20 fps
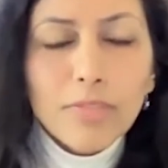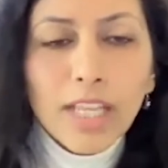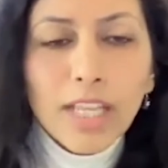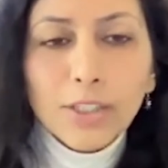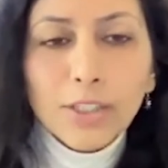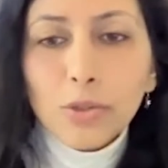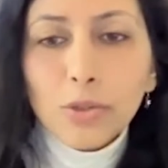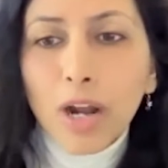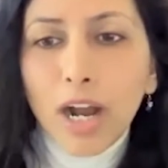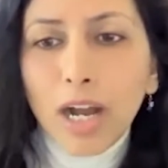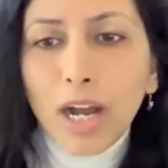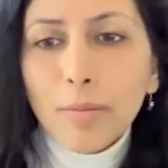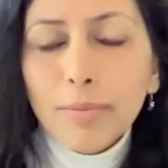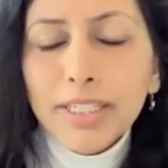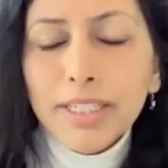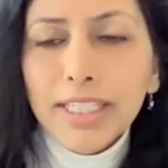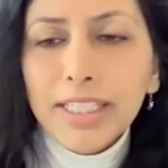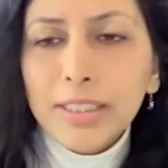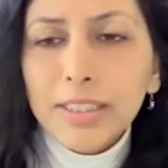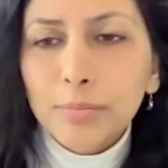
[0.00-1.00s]
So
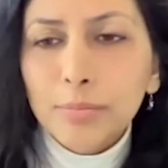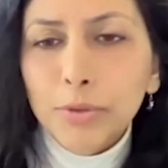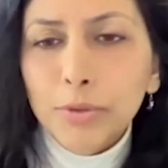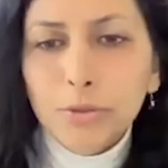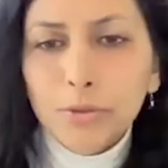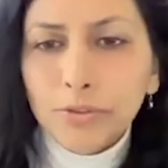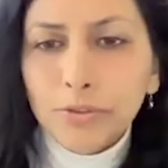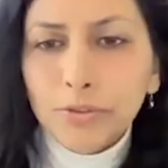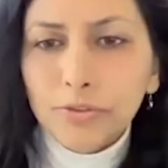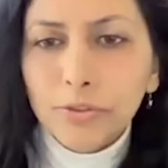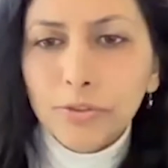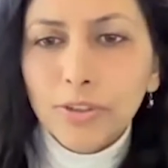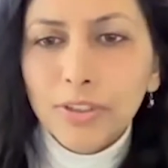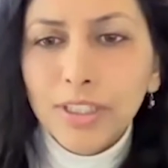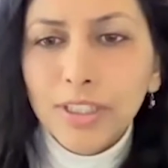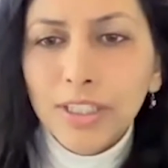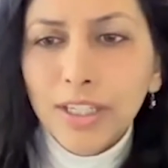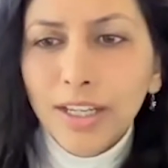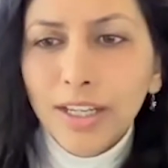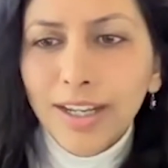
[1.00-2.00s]
harmony is beautiful.
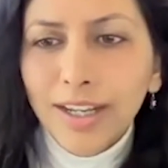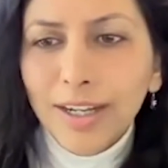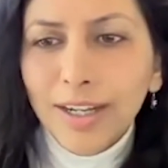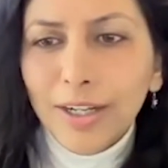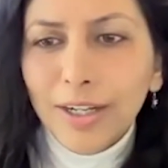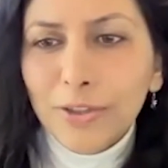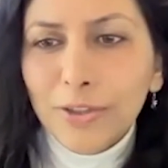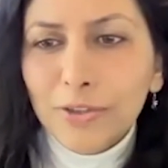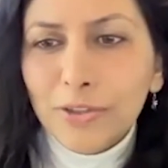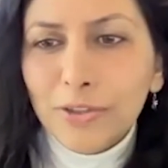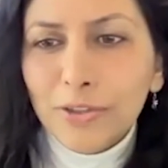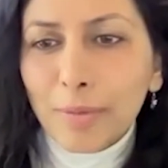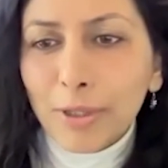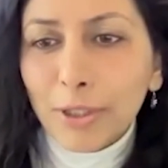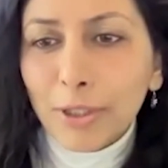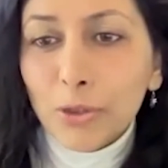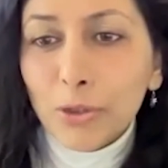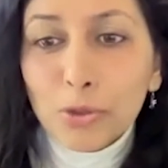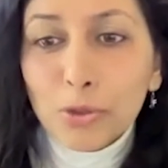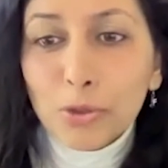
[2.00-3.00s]
A trap I
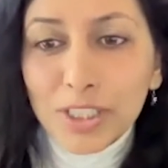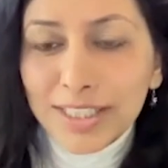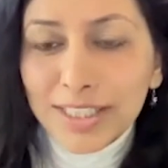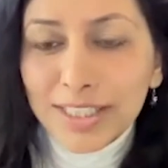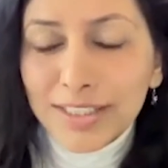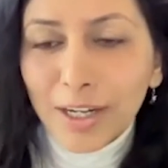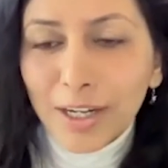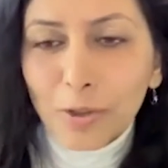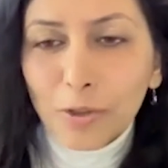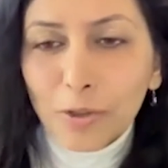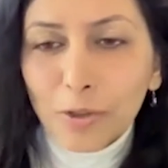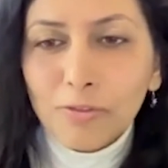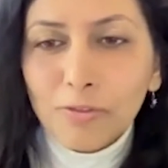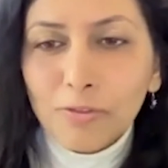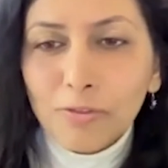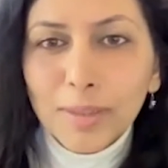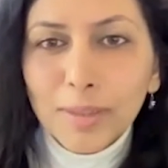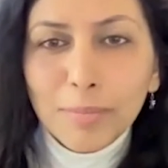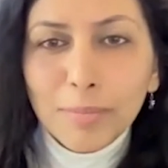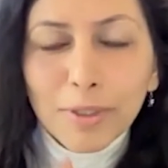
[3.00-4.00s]
usually start off
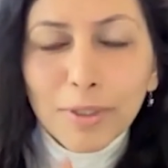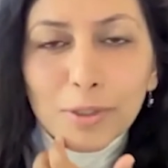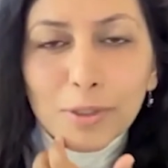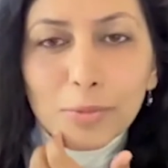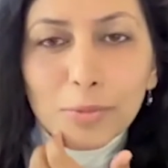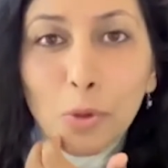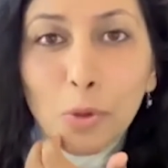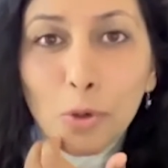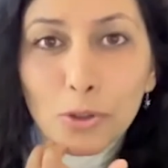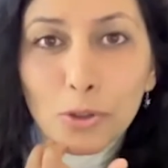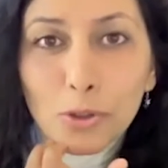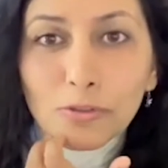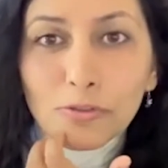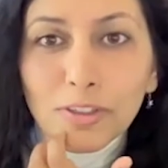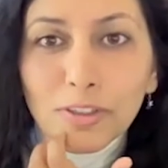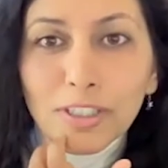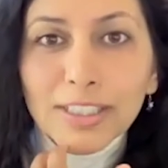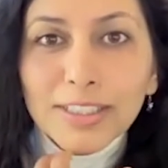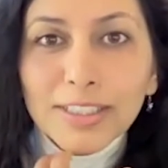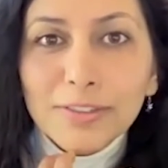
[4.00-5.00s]
with, because most
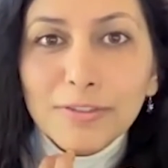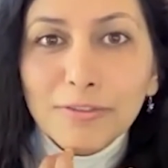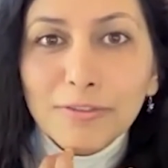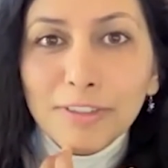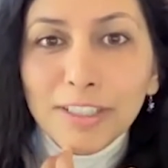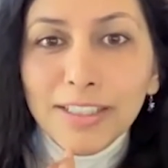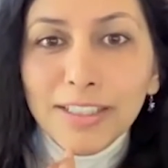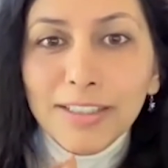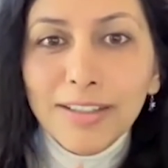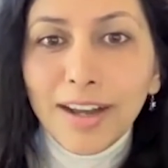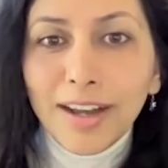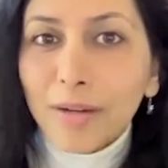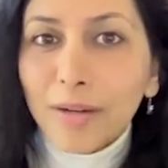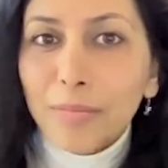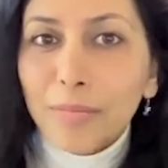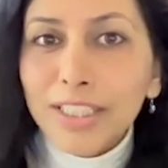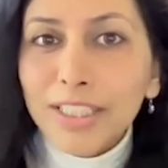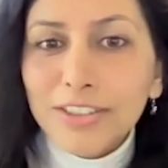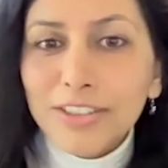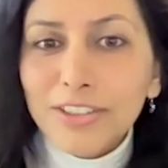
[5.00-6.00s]
of us feel
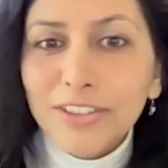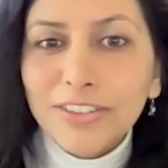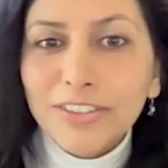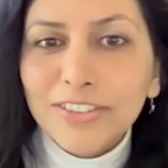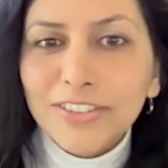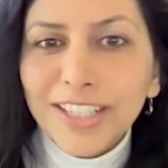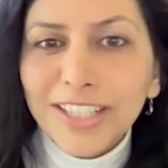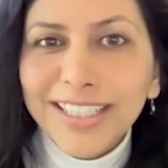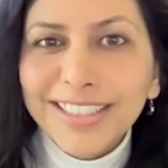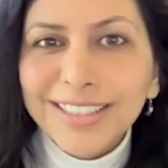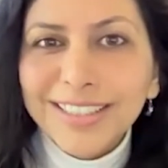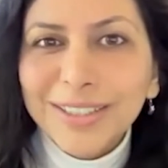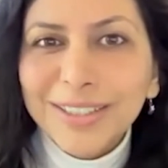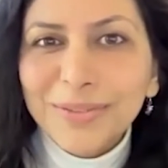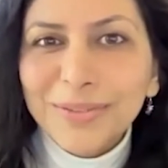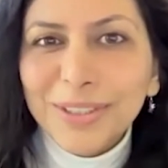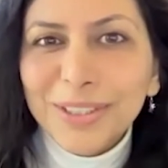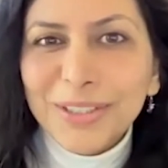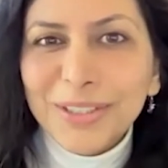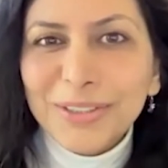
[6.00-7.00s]
harmony is good, right?
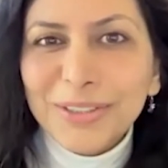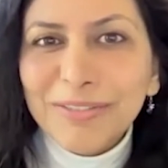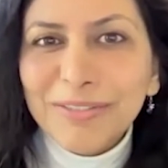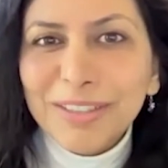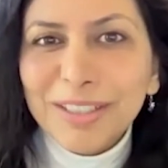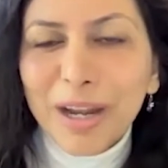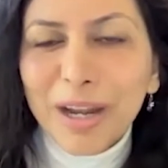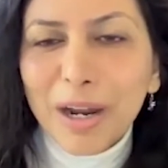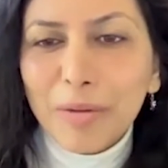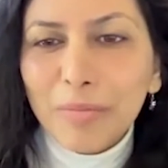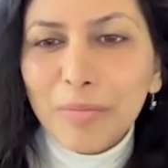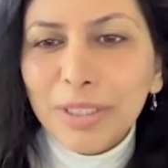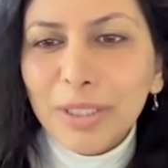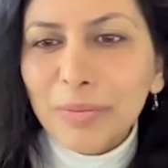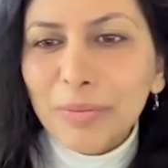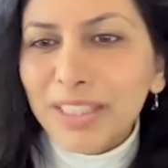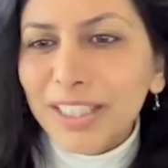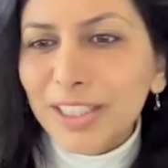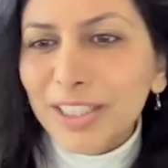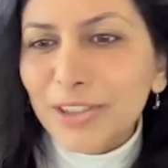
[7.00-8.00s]
We need to live in harmony
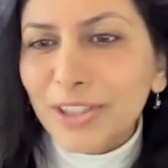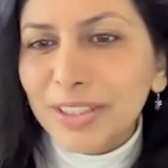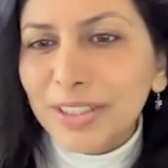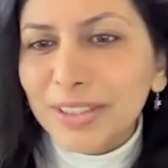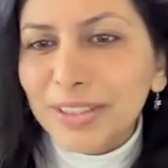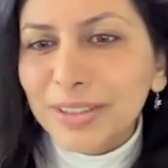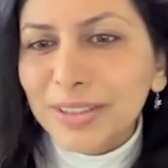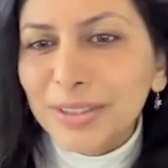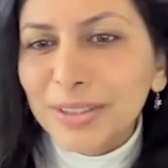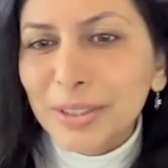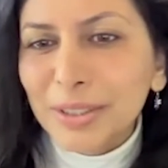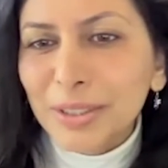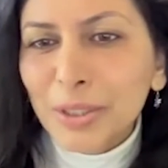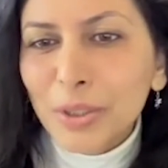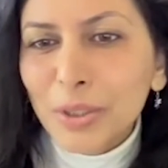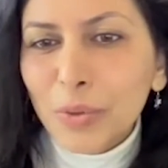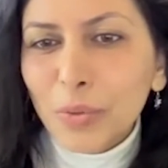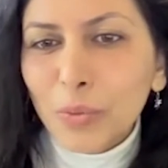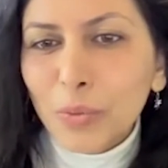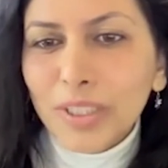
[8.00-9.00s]
with each other.
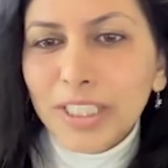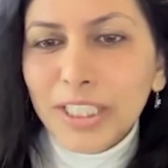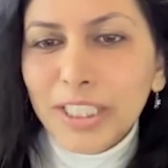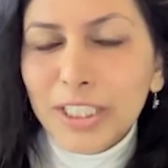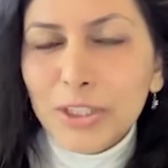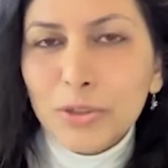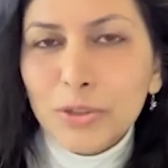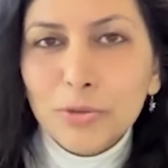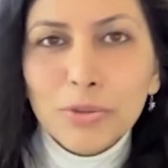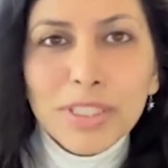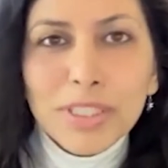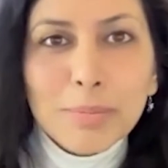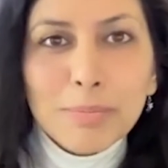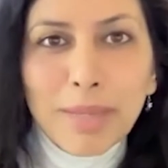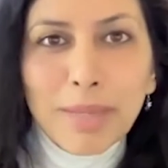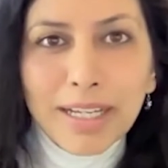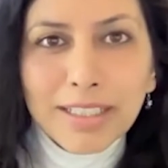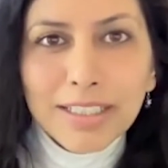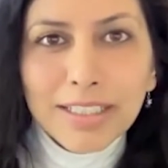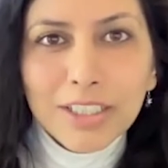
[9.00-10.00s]
We need to
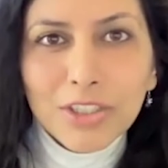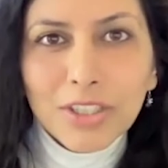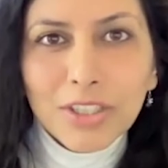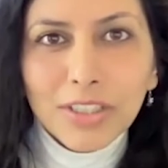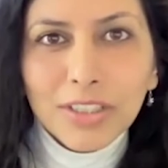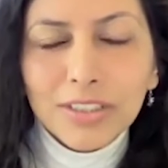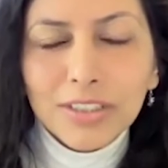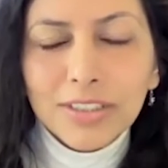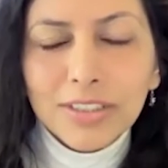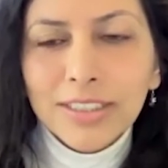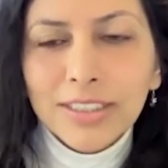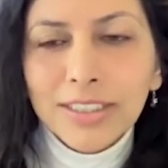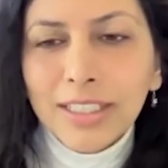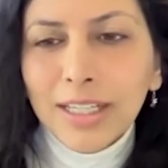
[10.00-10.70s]
respect each other.